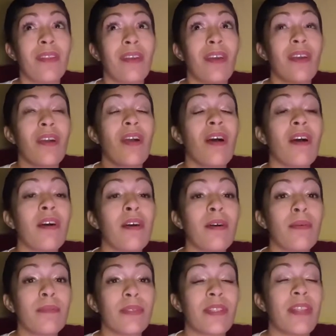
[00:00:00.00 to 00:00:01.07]

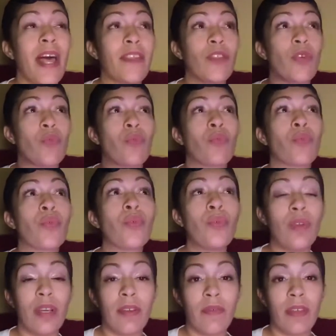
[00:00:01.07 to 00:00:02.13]
comes, like the root
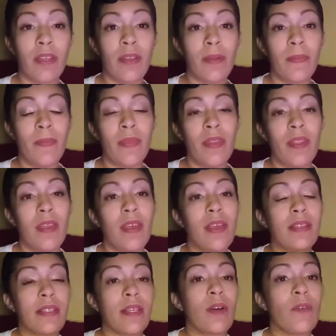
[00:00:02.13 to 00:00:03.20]
of it
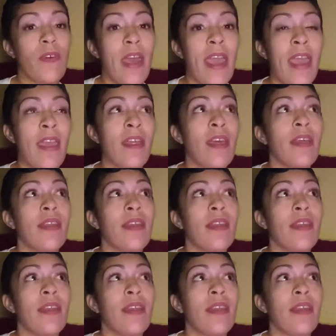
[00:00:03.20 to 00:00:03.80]
is self-hate.